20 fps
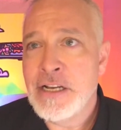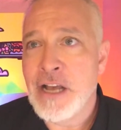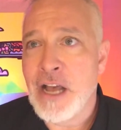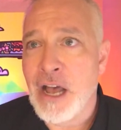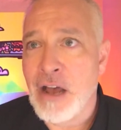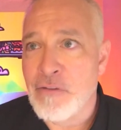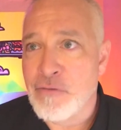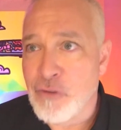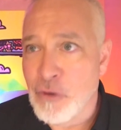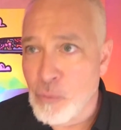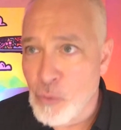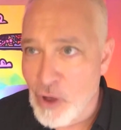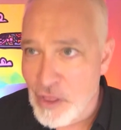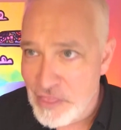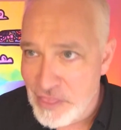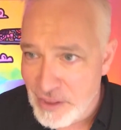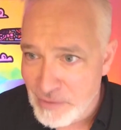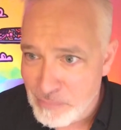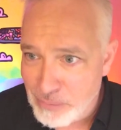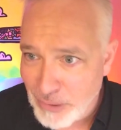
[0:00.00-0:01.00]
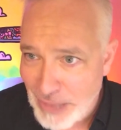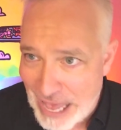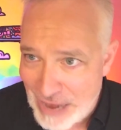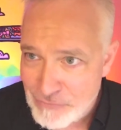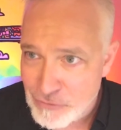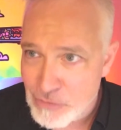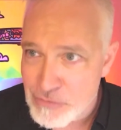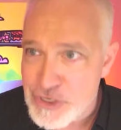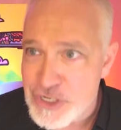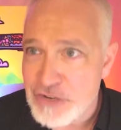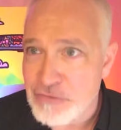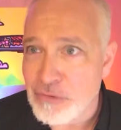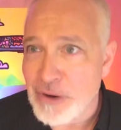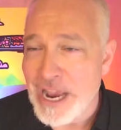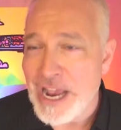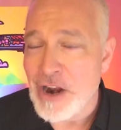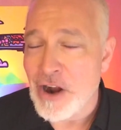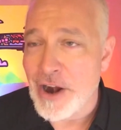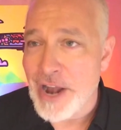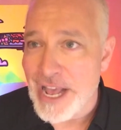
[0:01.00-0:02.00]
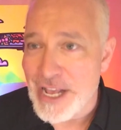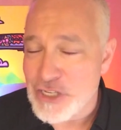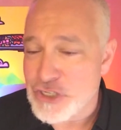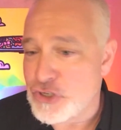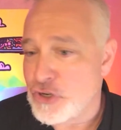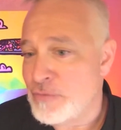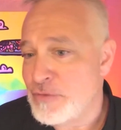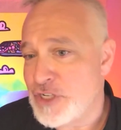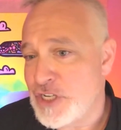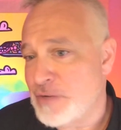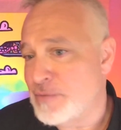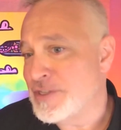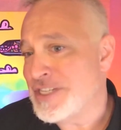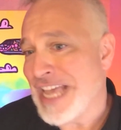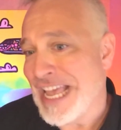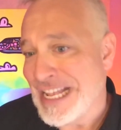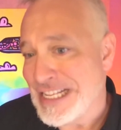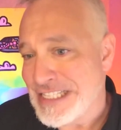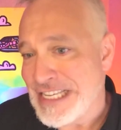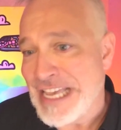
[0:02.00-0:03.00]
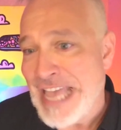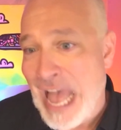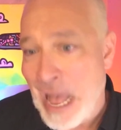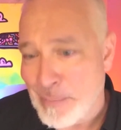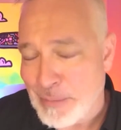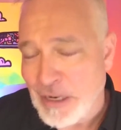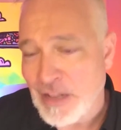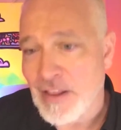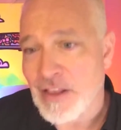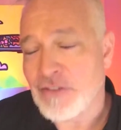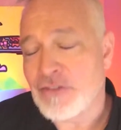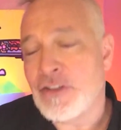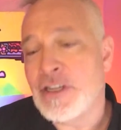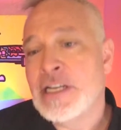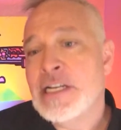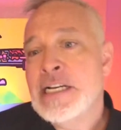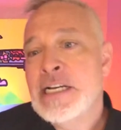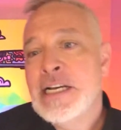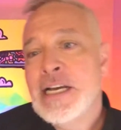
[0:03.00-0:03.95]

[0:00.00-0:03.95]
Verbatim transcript: uh, from what the platform she ran on, I assumed she was anti capitalist.